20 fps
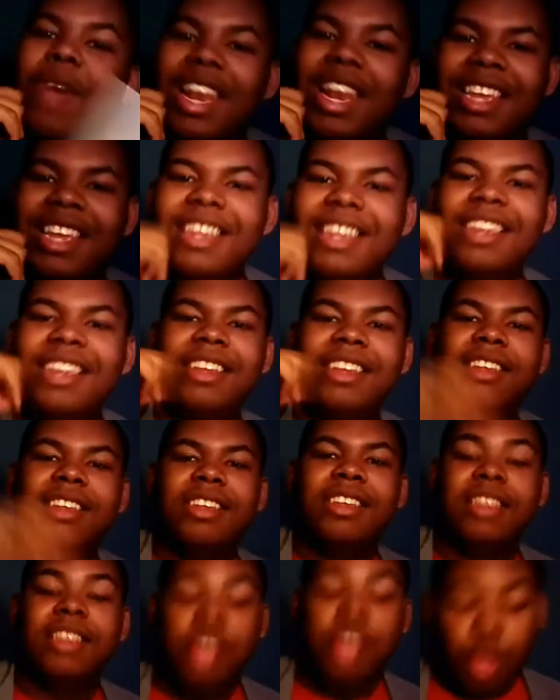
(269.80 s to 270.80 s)
What is it?
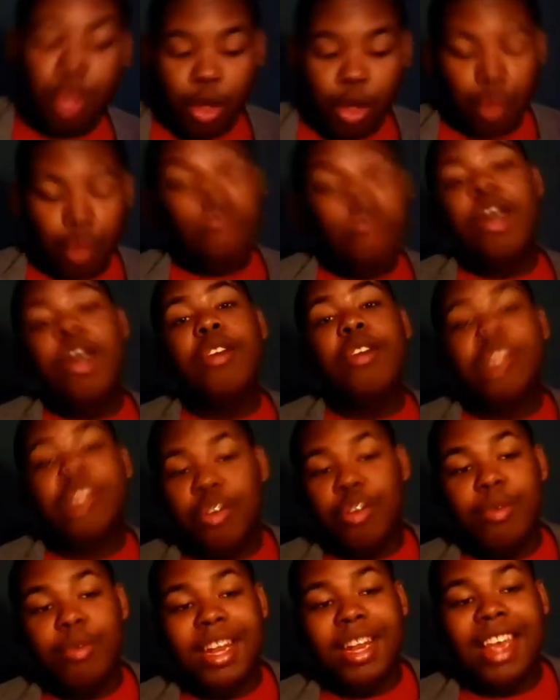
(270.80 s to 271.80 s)
Who knows and
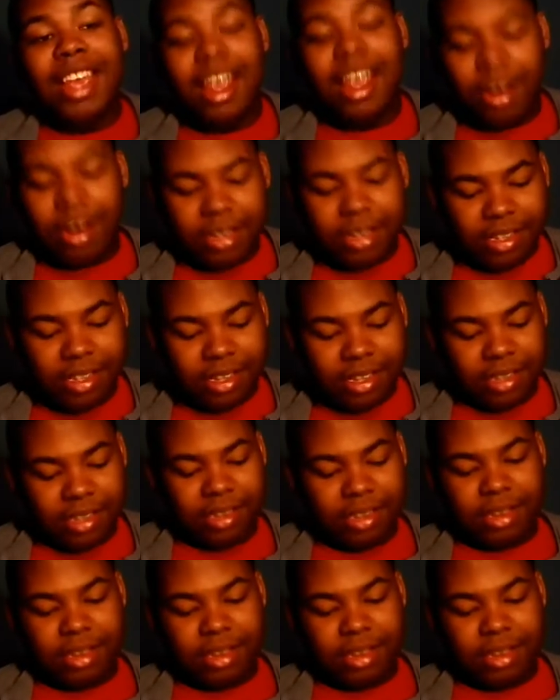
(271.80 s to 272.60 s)
who really cares?